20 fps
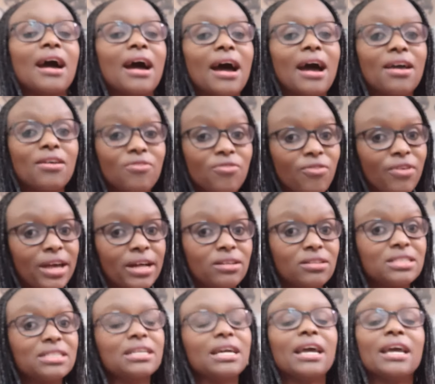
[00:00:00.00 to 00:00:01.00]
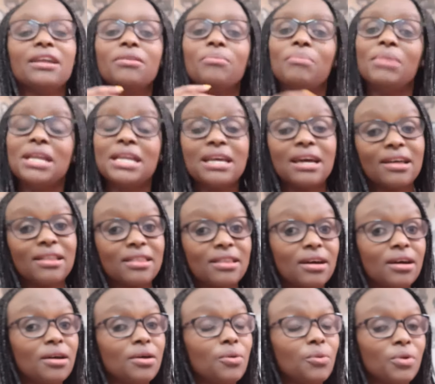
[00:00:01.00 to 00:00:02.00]
i felt and many
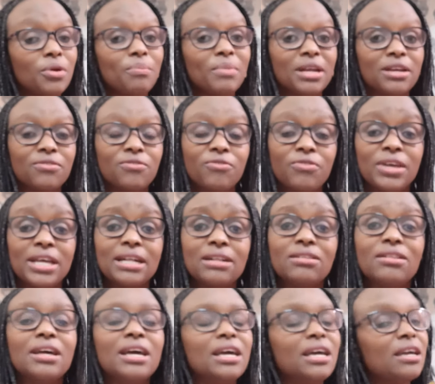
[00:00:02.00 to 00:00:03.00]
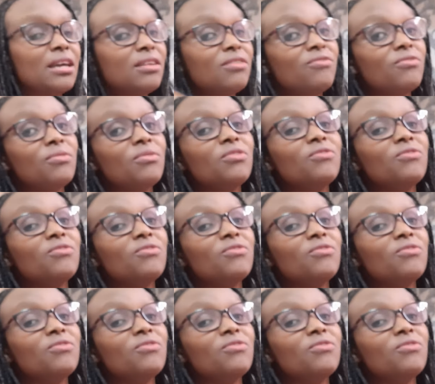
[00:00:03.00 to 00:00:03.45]
other women feel if,